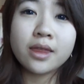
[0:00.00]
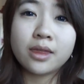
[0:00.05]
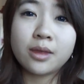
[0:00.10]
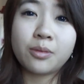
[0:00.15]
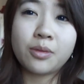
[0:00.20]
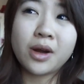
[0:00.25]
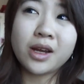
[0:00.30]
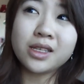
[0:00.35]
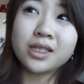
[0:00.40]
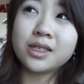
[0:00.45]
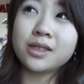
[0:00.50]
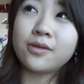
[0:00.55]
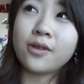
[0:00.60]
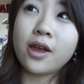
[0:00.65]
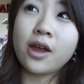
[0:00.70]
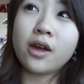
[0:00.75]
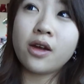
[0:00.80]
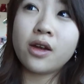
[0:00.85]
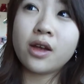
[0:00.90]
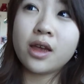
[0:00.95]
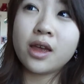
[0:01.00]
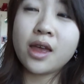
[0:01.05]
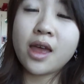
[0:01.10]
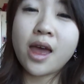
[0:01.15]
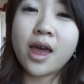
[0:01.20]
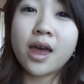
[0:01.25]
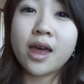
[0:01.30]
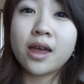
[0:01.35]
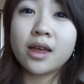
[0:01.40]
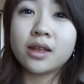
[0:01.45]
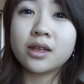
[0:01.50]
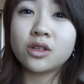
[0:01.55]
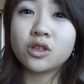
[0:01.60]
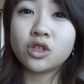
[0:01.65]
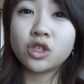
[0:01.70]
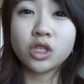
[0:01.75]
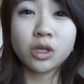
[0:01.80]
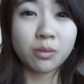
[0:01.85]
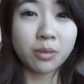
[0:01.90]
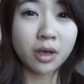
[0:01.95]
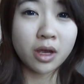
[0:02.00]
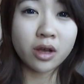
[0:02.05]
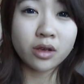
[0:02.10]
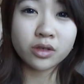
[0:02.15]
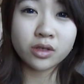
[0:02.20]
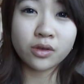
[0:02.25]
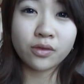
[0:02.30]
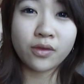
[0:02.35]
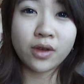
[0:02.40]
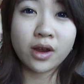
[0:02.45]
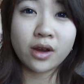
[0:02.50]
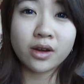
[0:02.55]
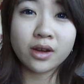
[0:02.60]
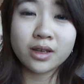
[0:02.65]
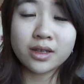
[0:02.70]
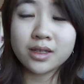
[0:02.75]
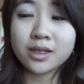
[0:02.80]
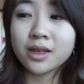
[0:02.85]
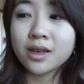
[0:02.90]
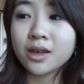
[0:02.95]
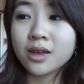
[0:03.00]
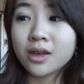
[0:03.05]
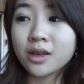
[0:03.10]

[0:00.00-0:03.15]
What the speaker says: The prices vary and shipping also varies.